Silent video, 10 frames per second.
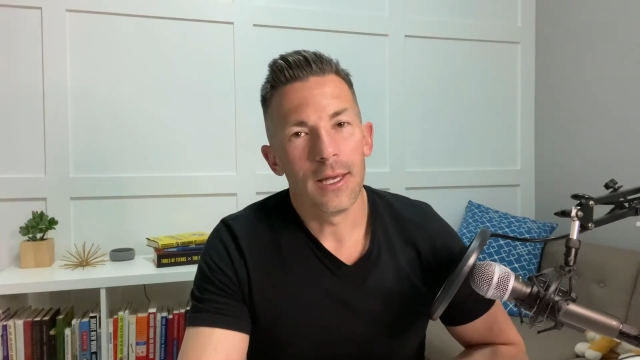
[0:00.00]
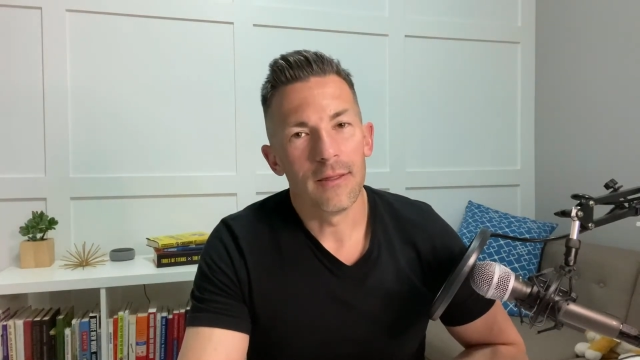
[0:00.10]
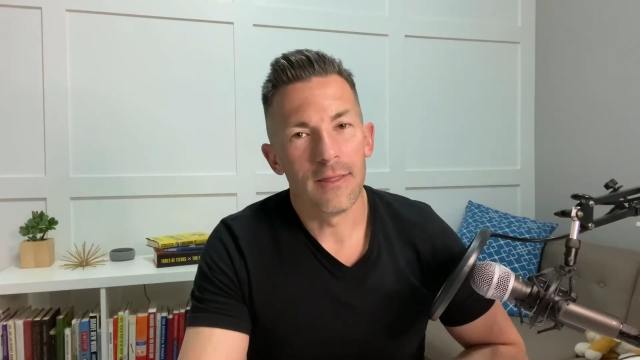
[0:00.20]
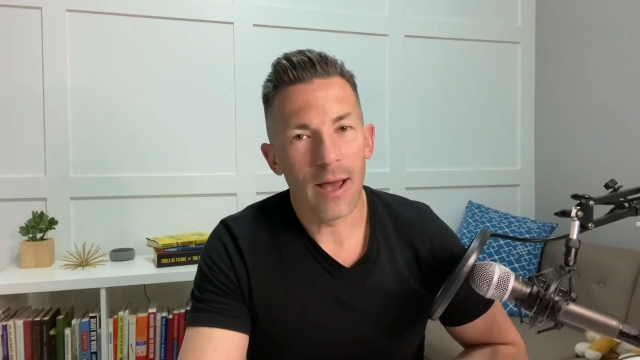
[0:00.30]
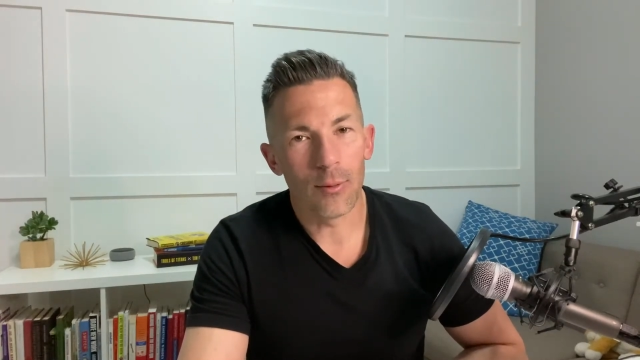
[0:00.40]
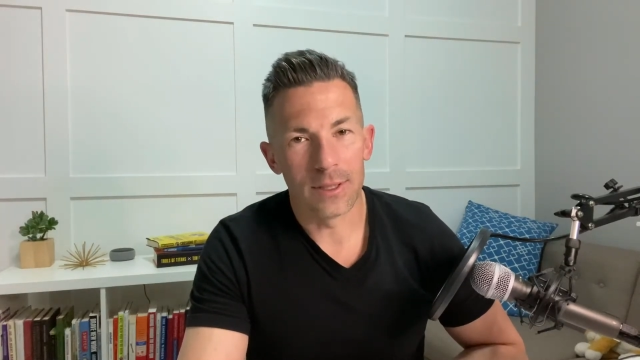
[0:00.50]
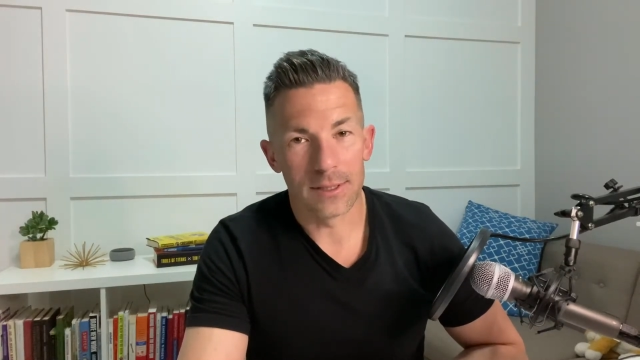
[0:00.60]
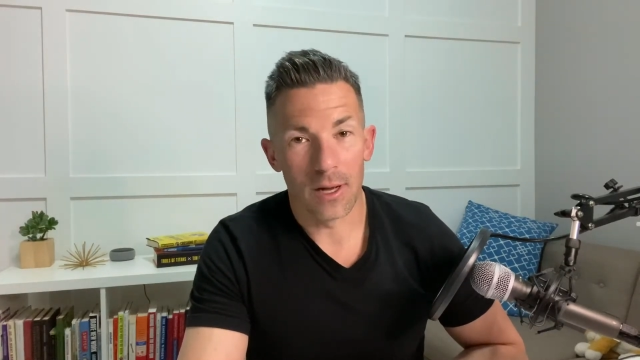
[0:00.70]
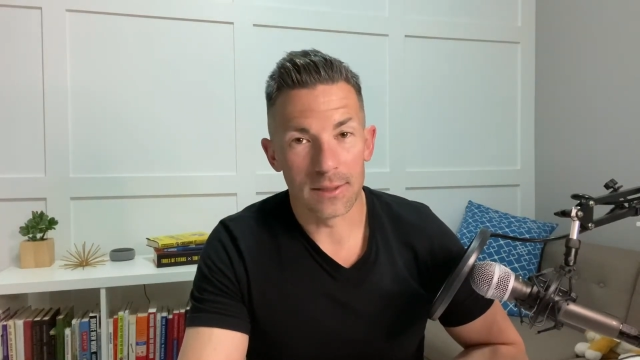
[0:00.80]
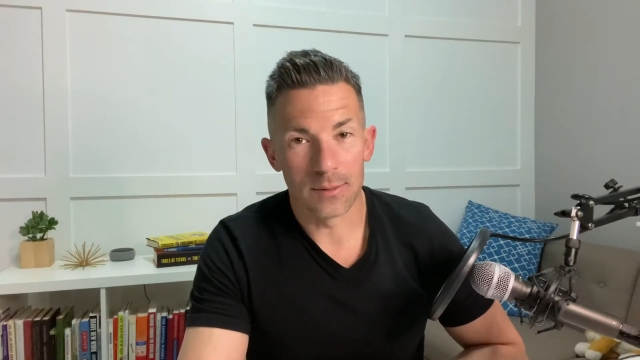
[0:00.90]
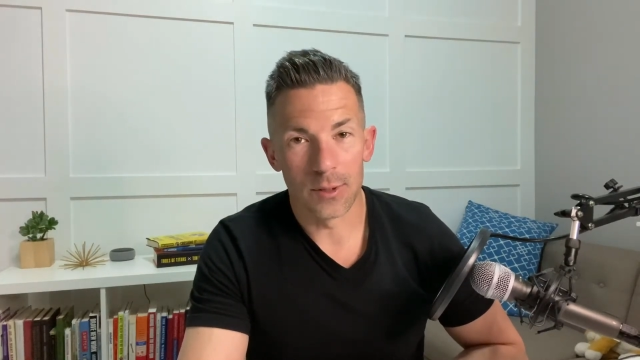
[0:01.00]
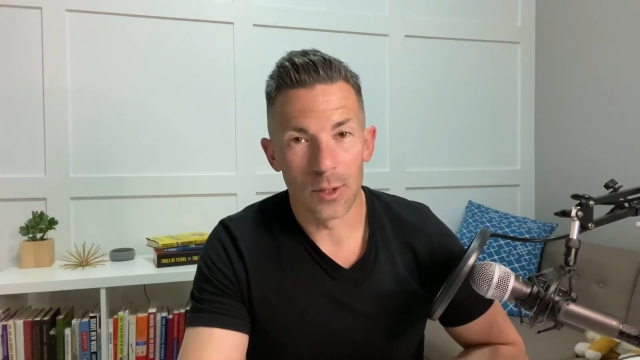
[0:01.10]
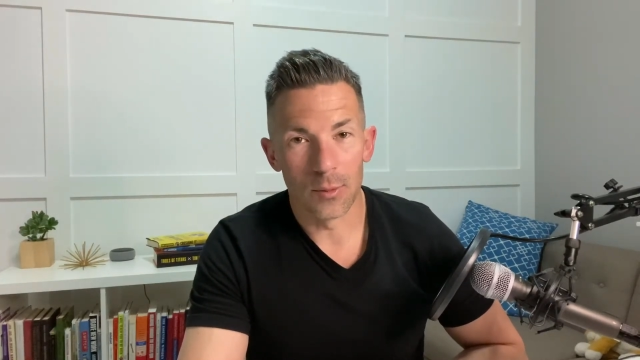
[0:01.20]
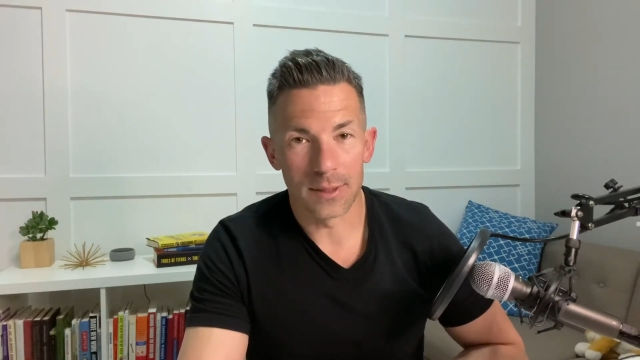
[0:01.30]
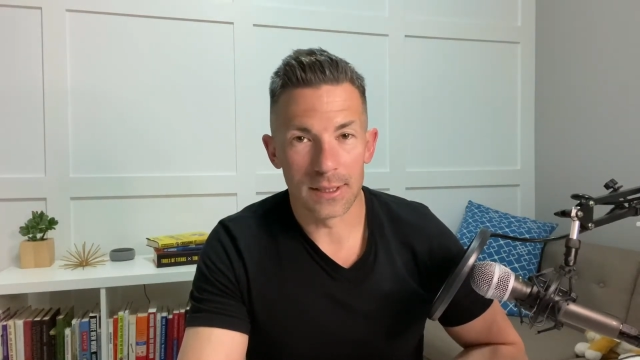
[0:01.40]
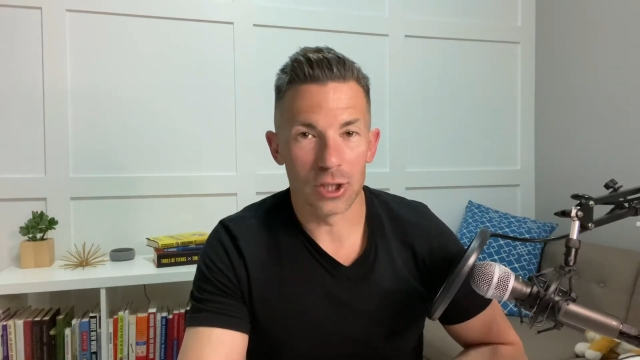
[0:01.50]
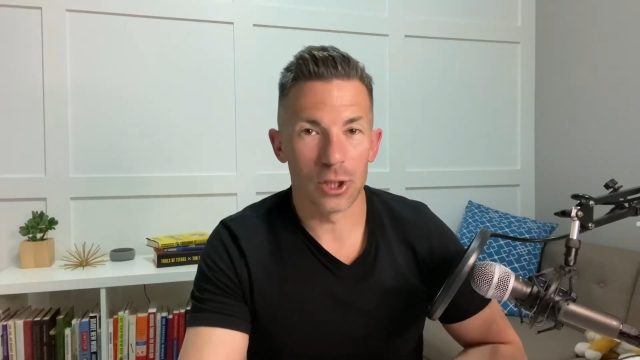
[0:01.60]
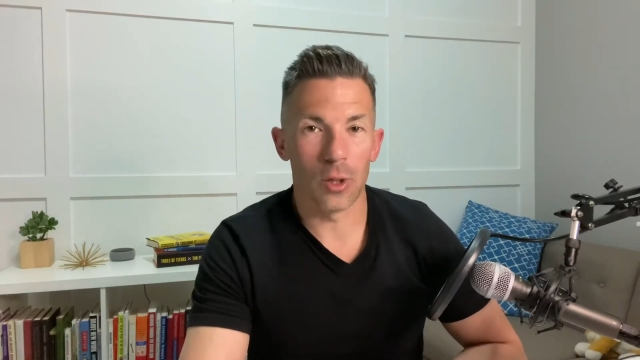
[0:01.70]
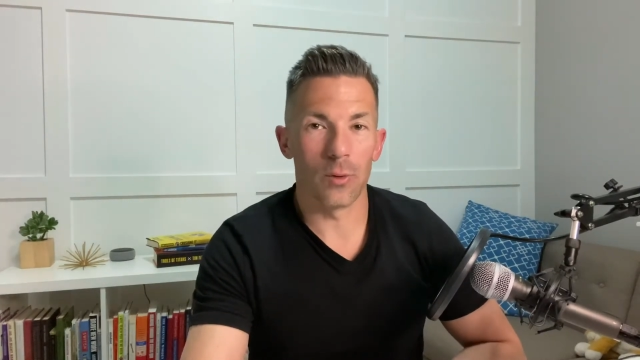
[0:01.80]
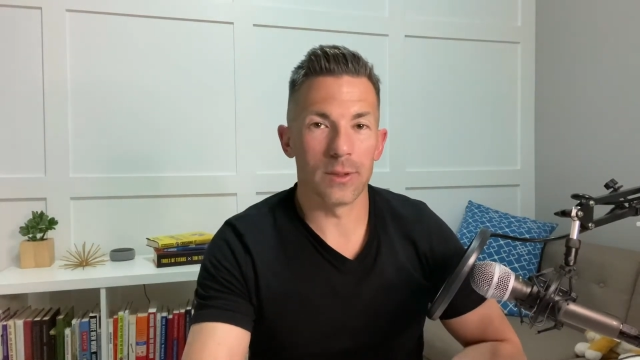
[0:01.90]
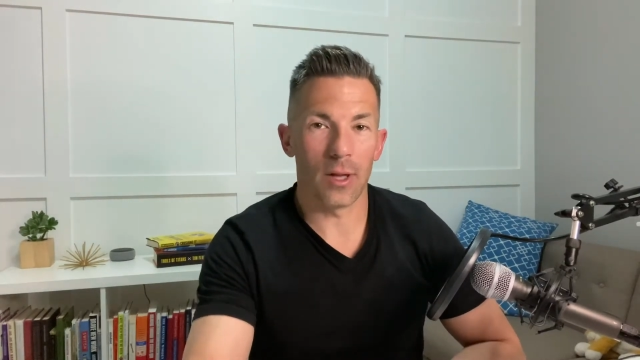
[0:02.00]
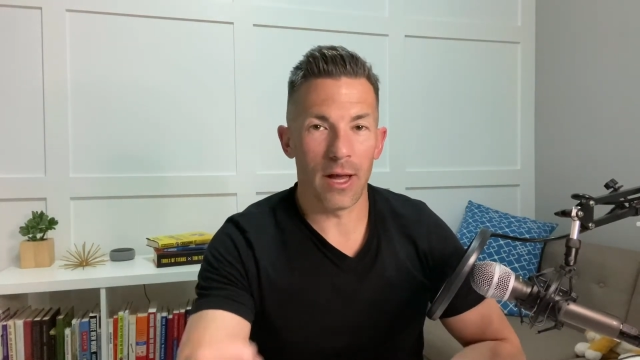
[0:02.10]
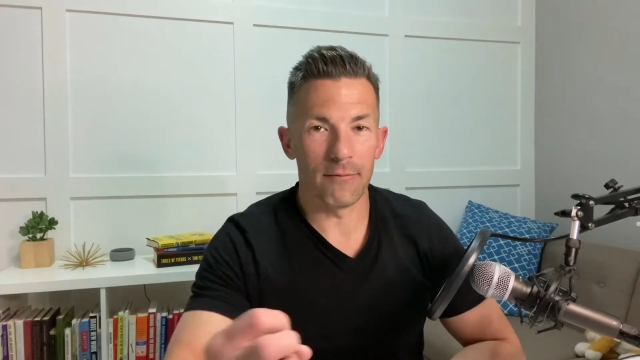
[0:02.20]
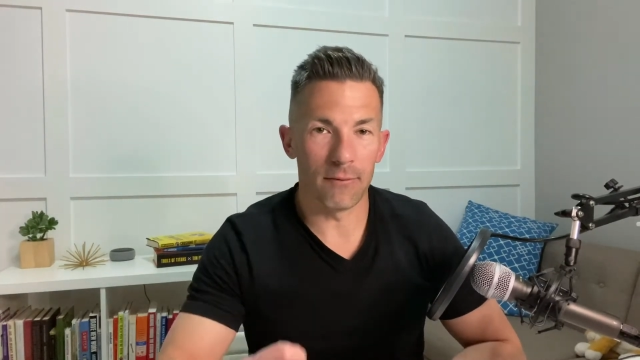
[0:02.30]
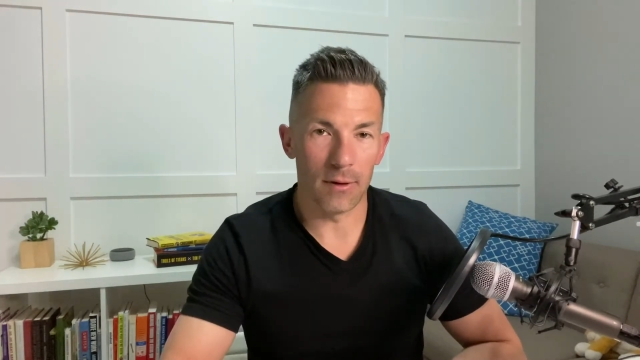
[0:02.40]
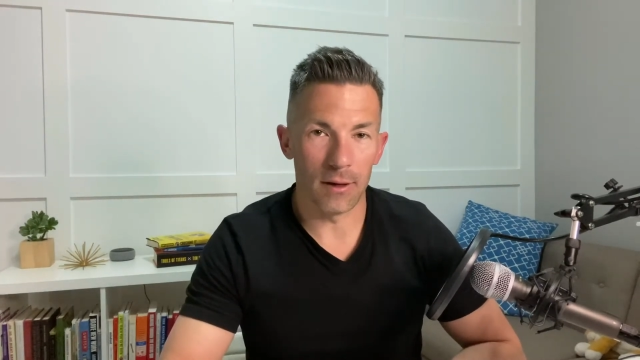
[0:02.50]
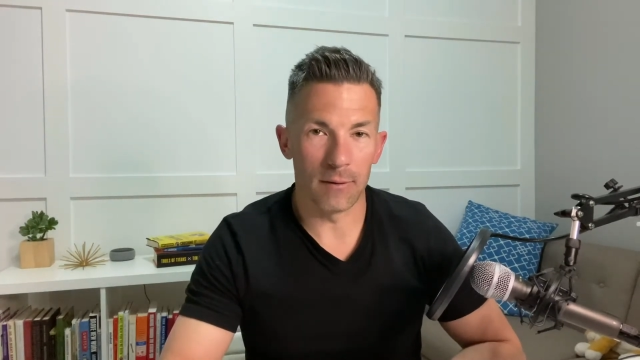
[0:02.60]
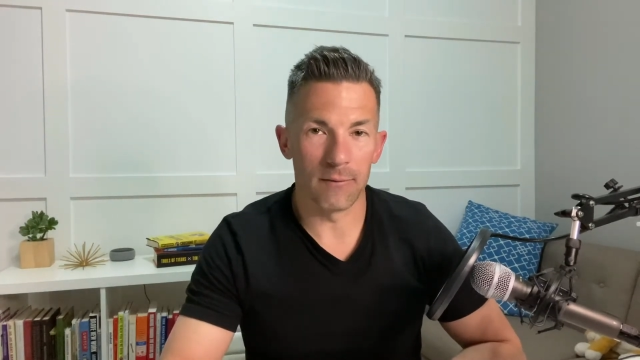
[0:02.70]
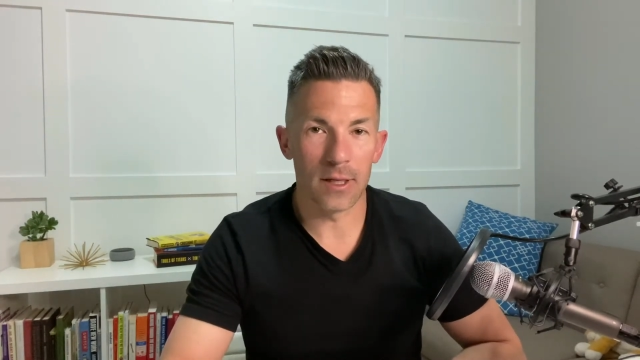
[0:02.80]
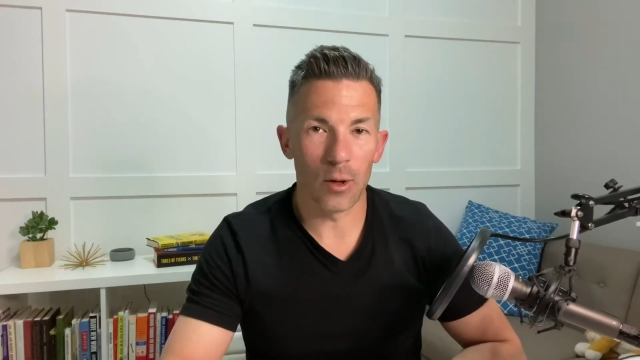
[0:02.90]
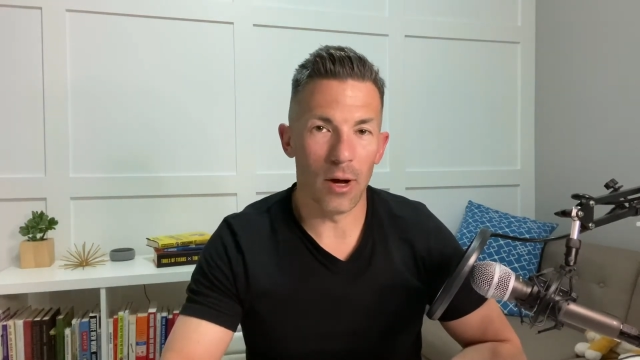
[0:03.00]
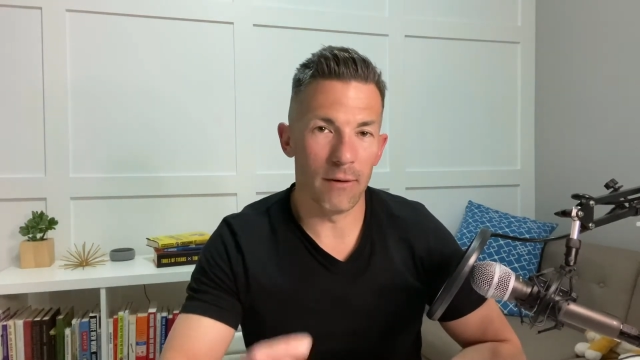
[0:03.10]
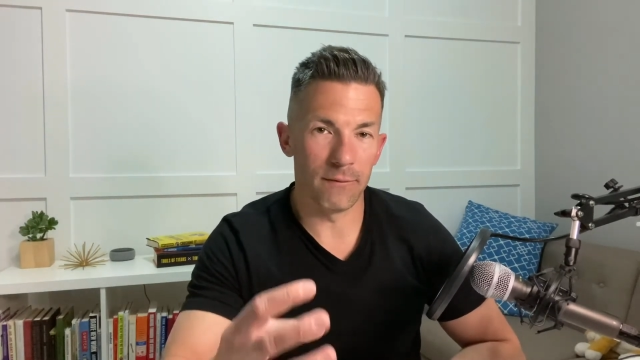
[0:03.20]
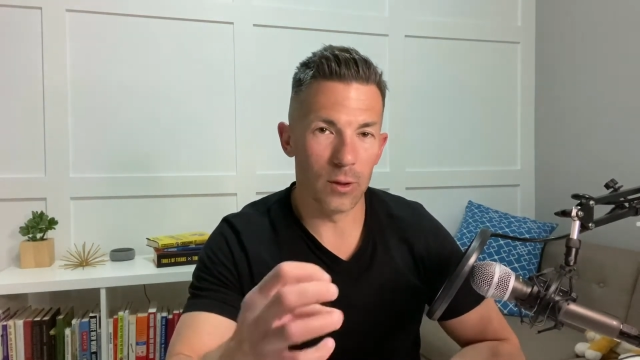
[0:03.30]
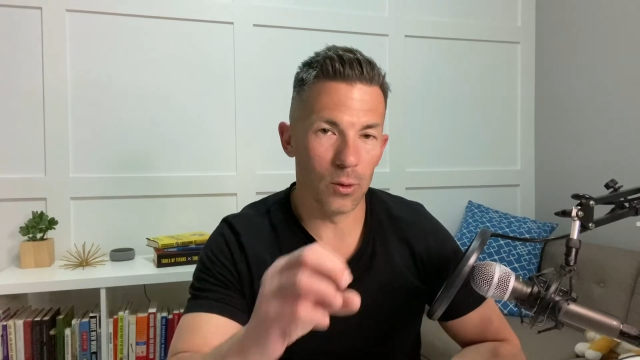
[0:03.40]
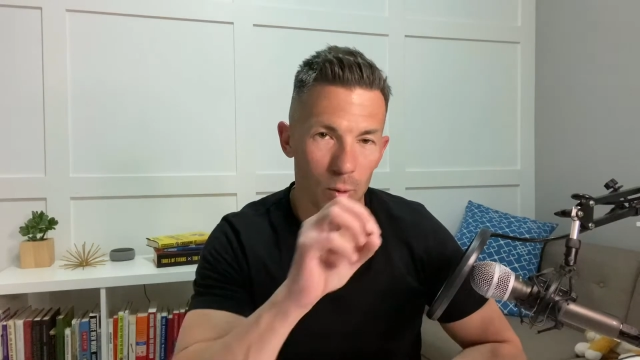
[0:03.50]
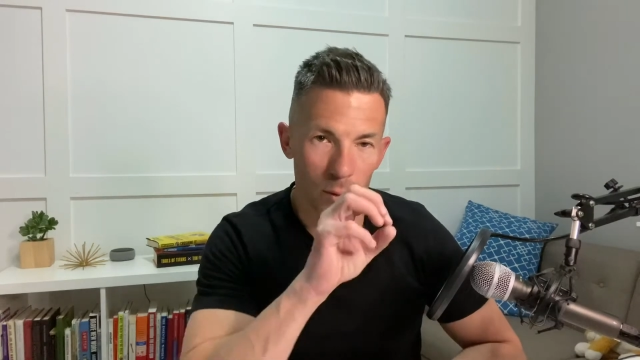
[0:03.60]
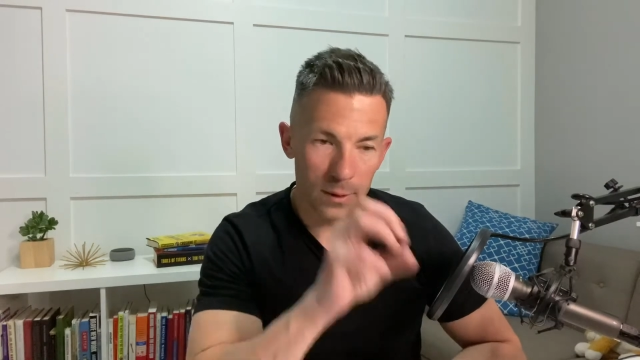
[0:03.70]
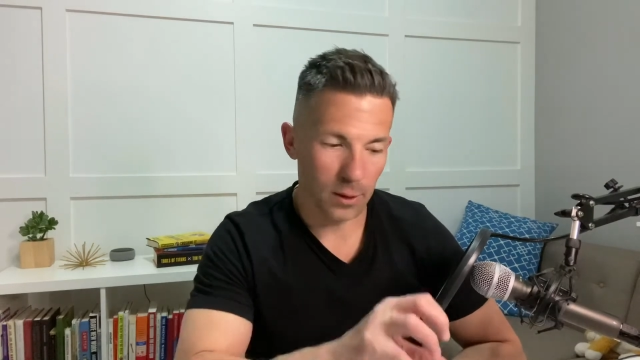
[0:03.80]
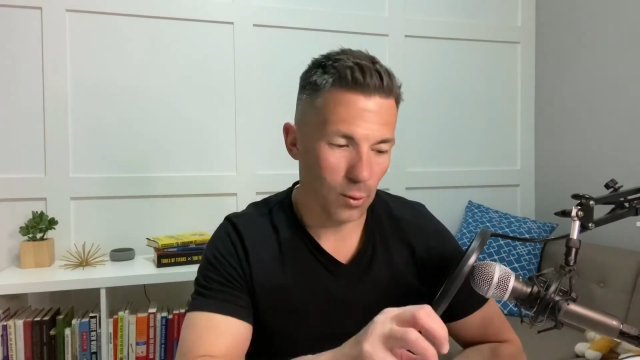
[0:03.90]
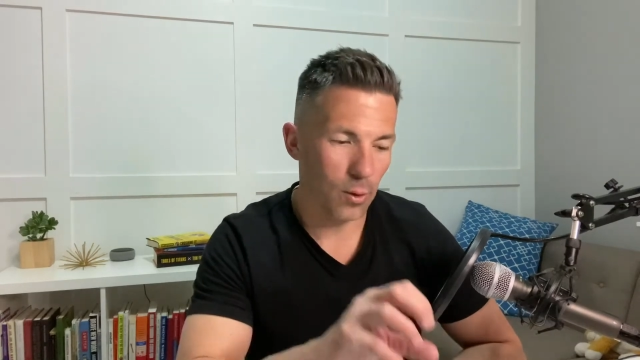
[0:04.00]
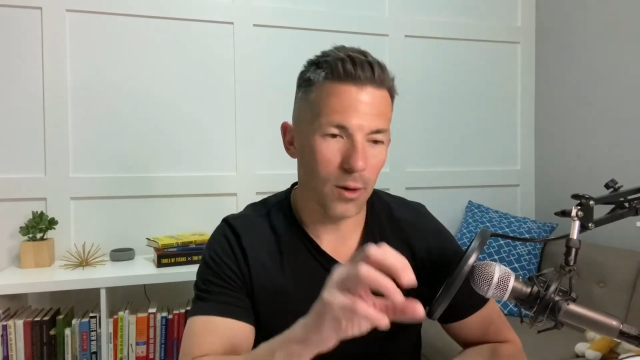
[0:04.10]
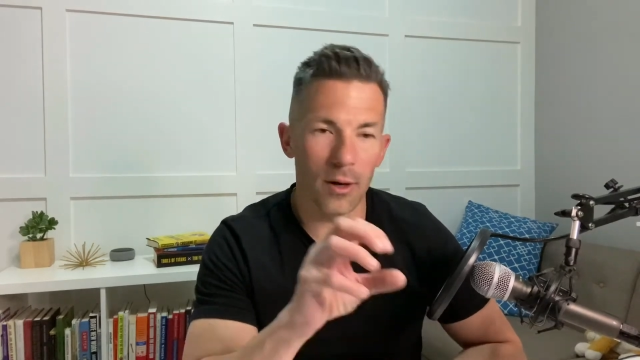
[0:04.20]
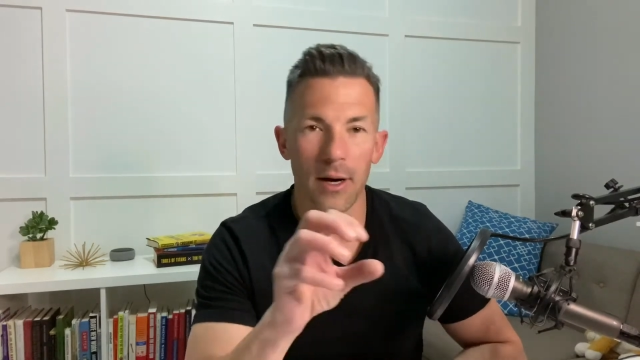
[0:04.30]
That one is awesome too because it'll have a video of you in the corner,